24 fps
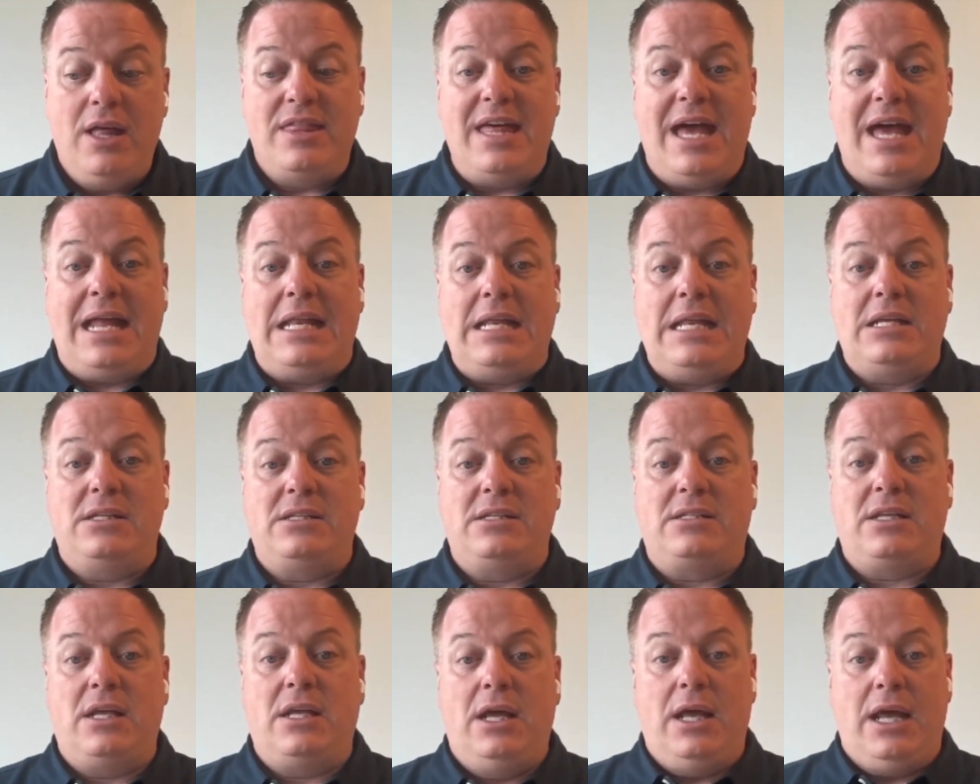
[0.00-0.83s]
that
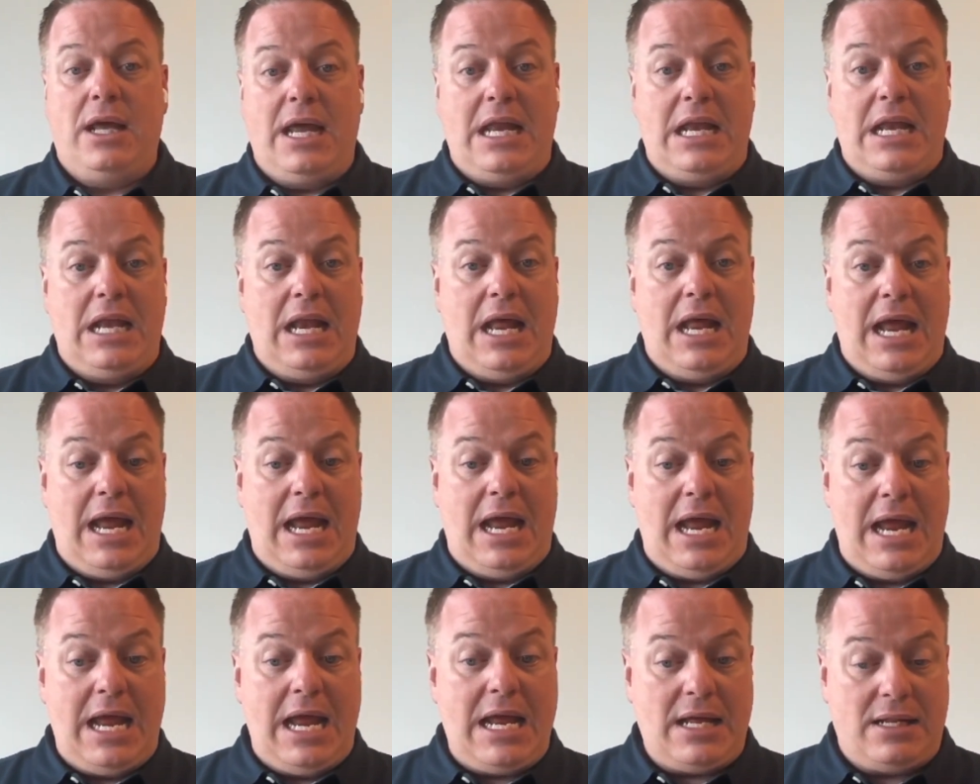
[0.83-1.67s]
is
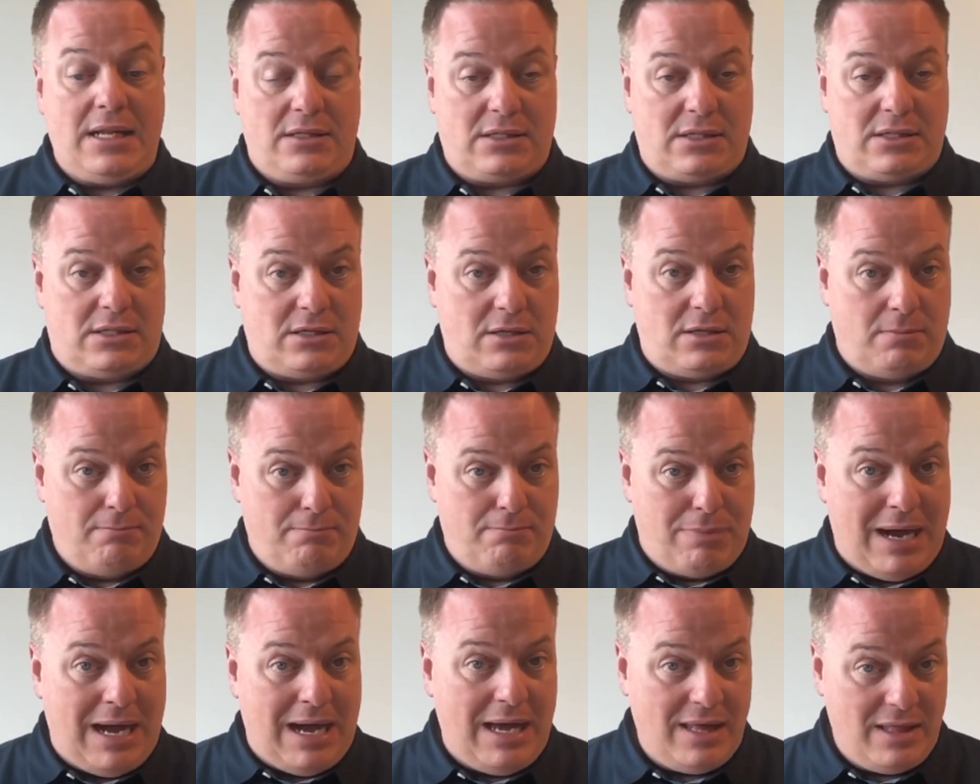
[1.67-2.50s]
enhanced
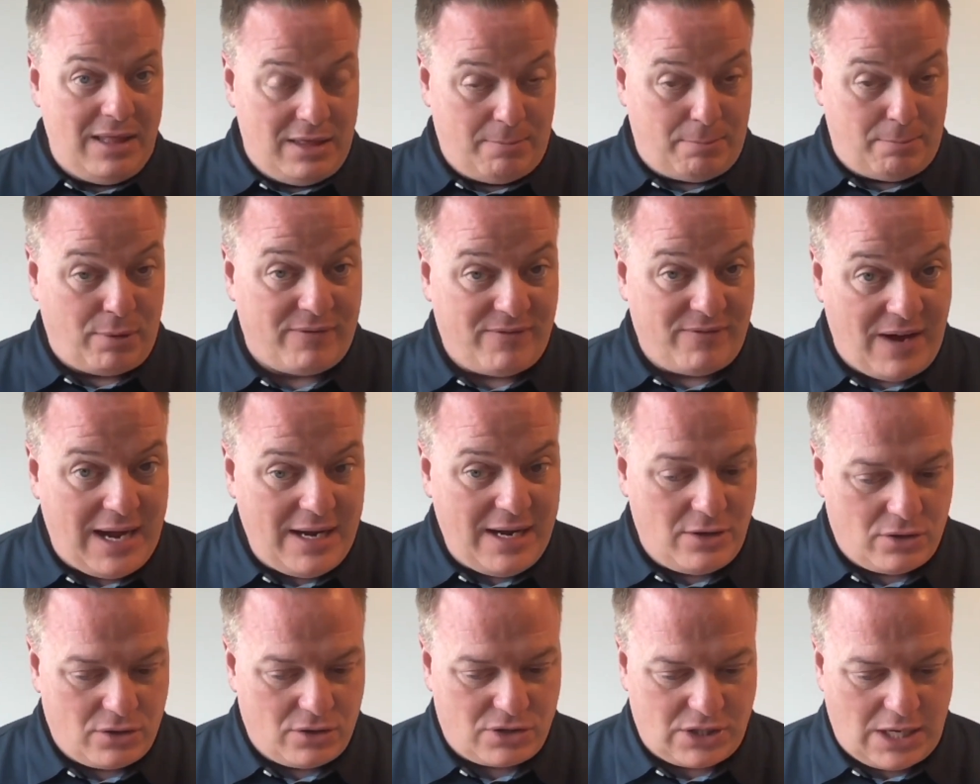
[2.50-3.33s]
by the
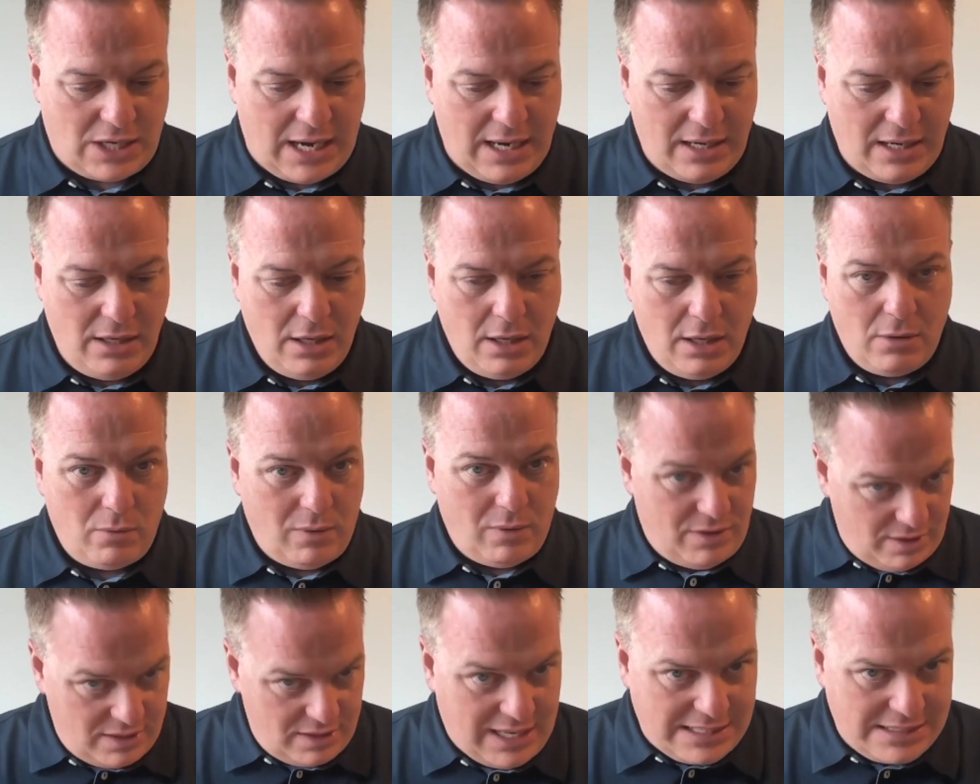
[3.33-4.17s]
provider side,
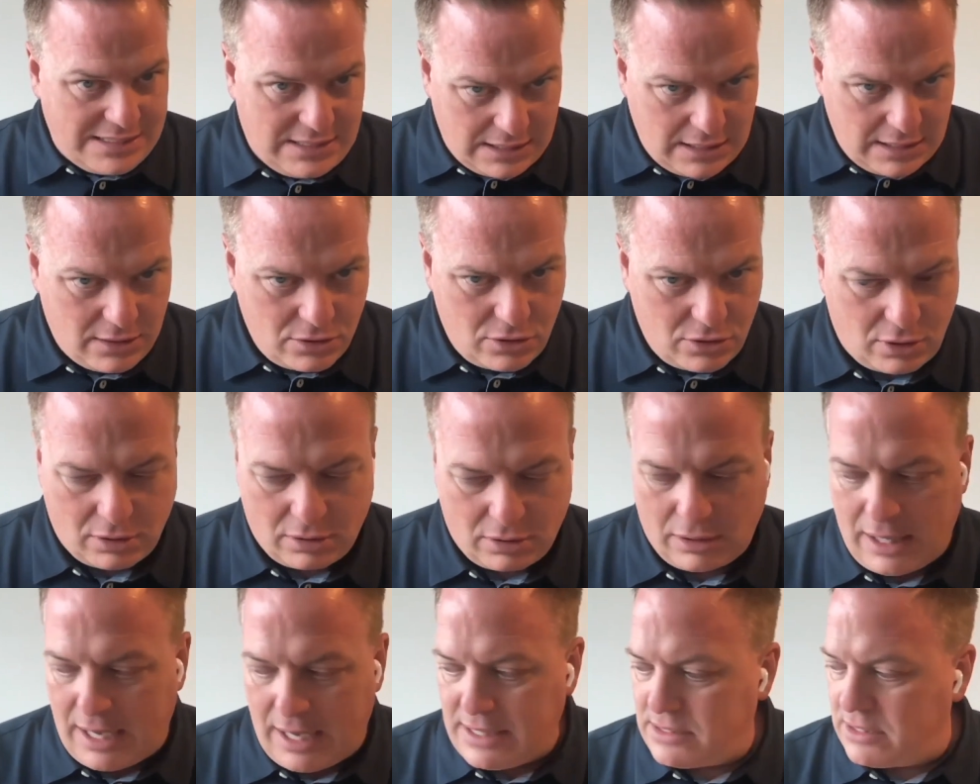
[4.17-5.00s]
whether that's an
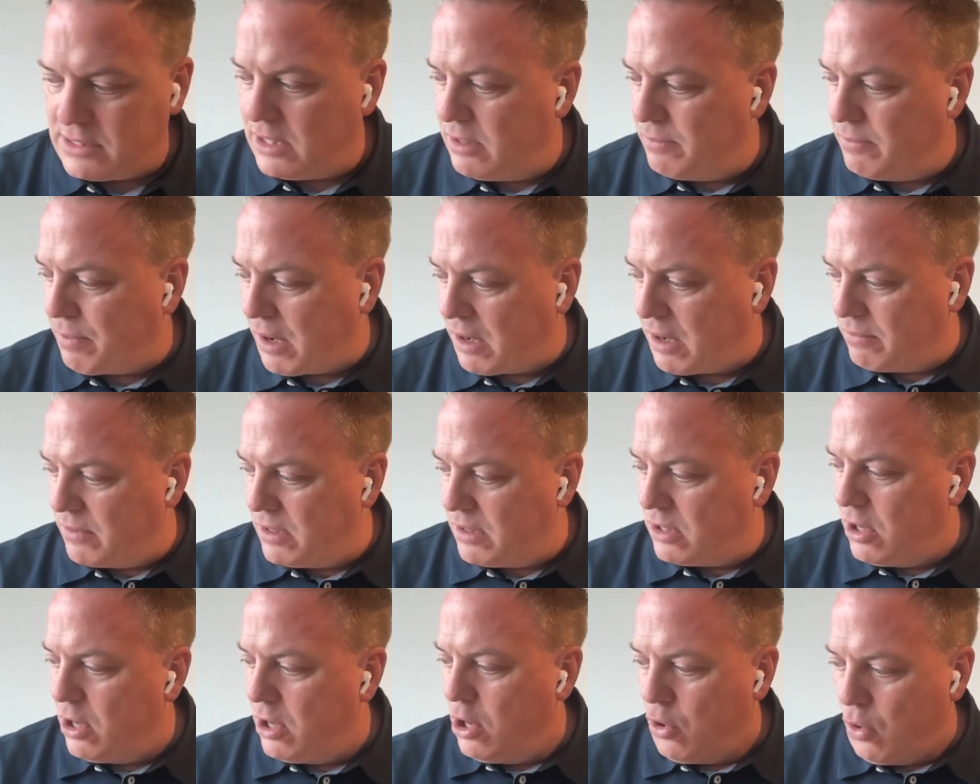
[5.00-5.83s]
internal IT
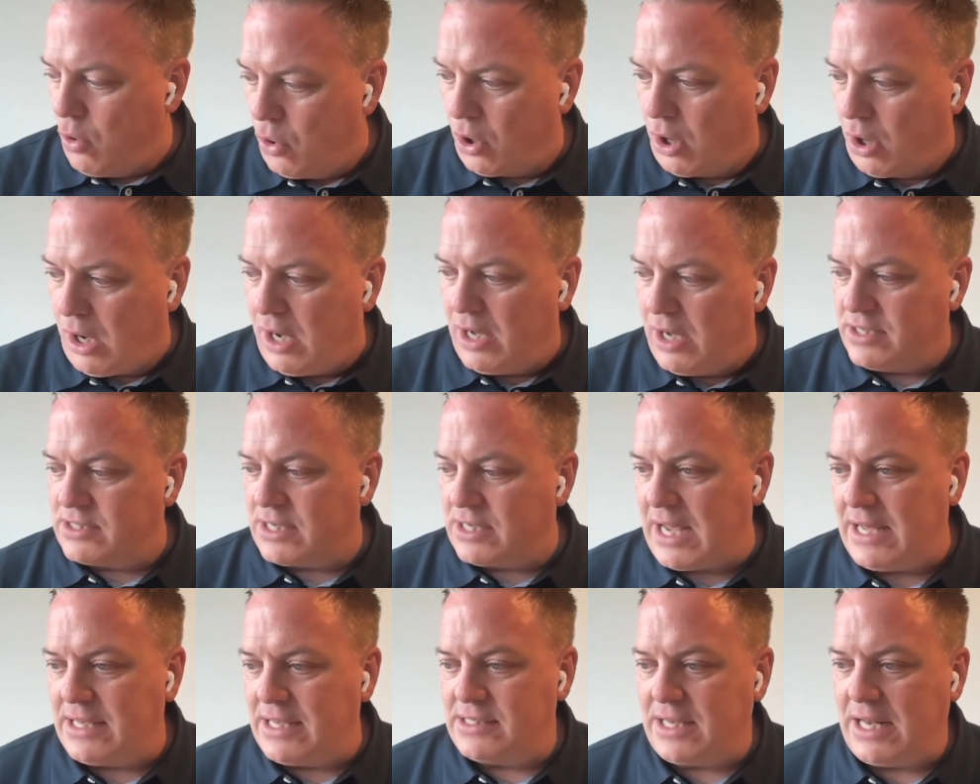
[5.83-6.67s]
department or us
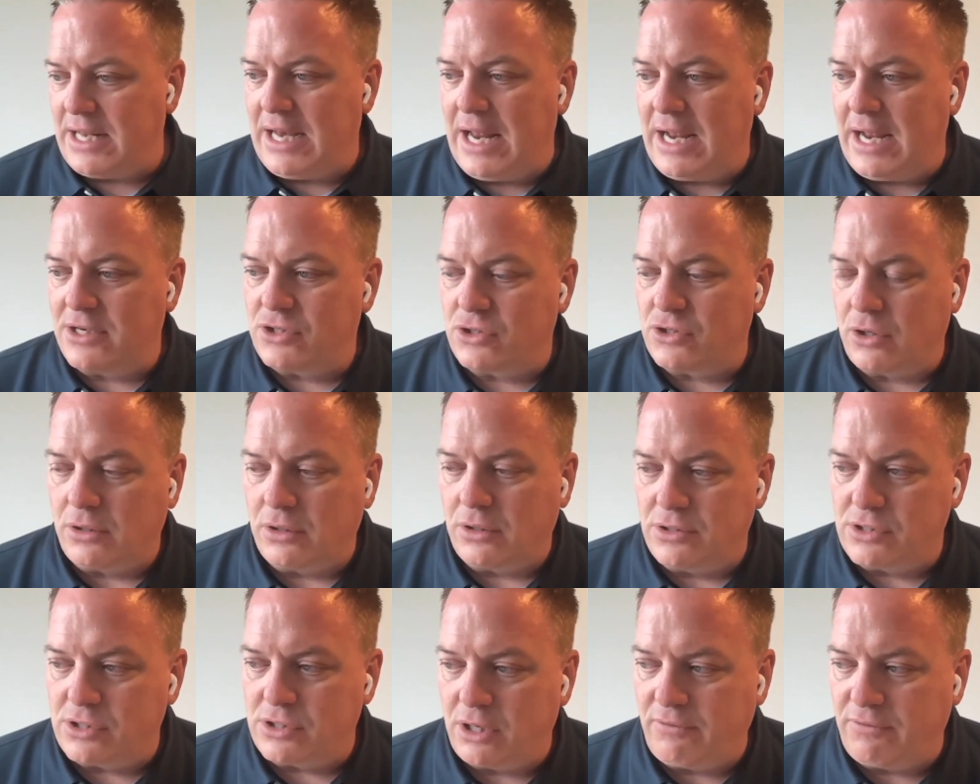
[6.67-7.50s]
as an
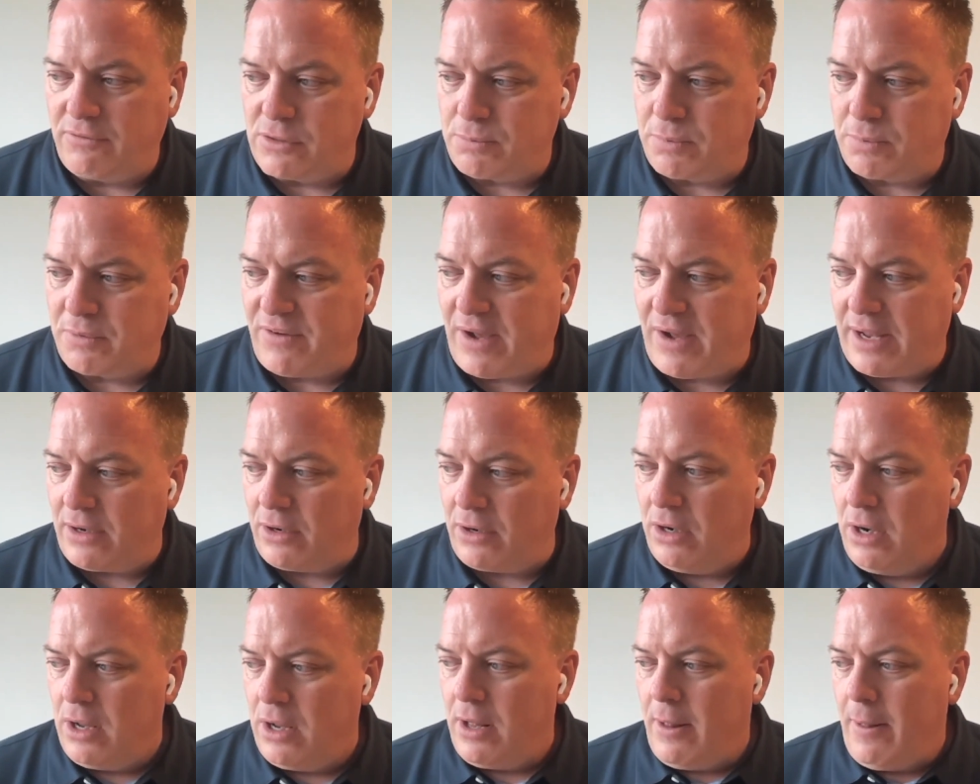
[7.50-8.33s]
external service
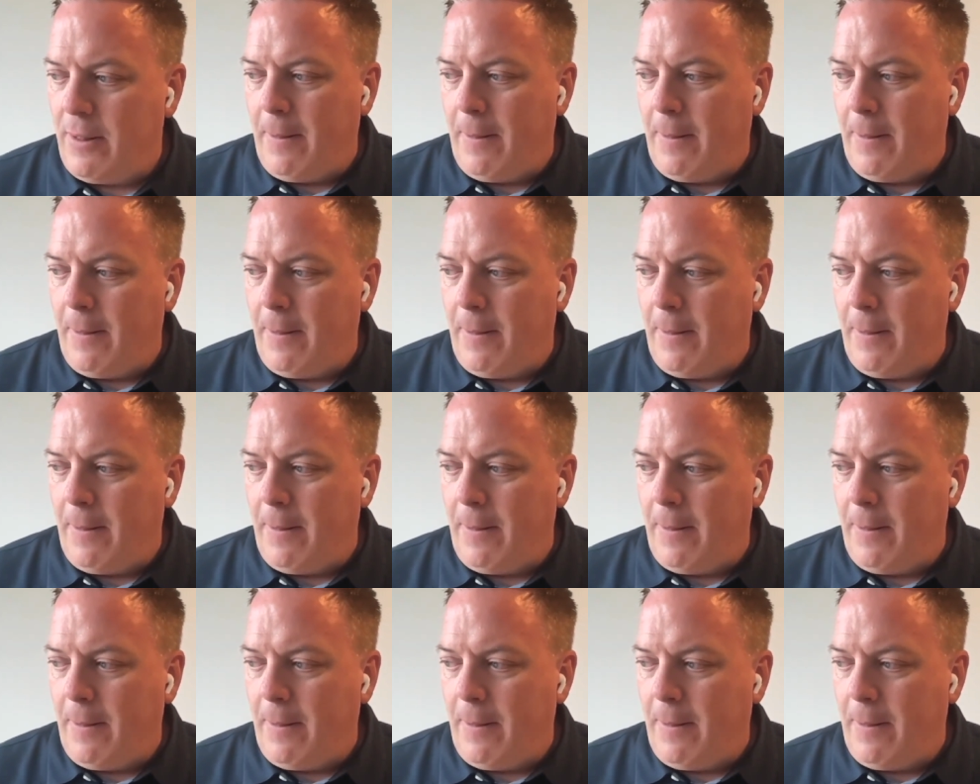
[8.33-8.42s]
provider.